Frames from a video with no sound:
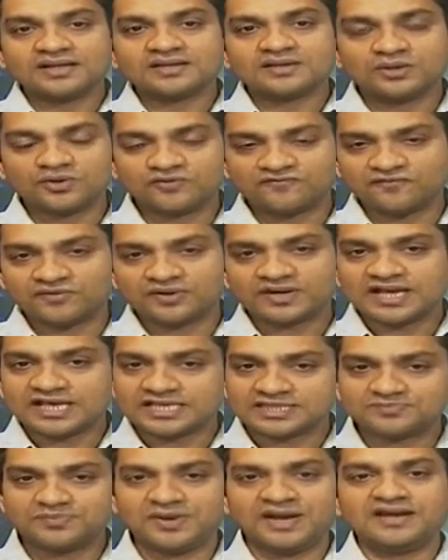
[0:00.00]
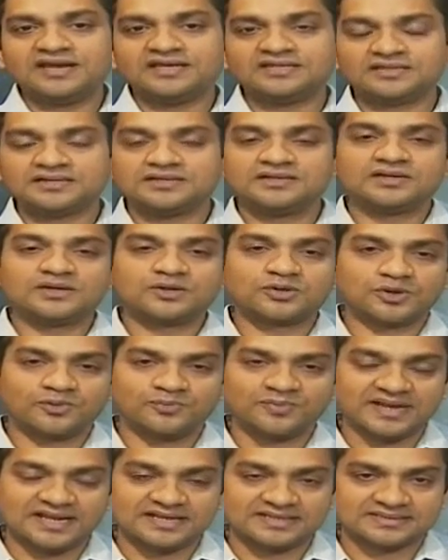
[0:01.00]
look for expanding the
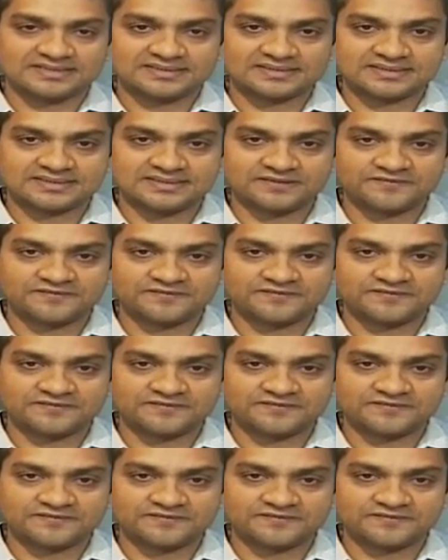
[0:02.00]
croplands.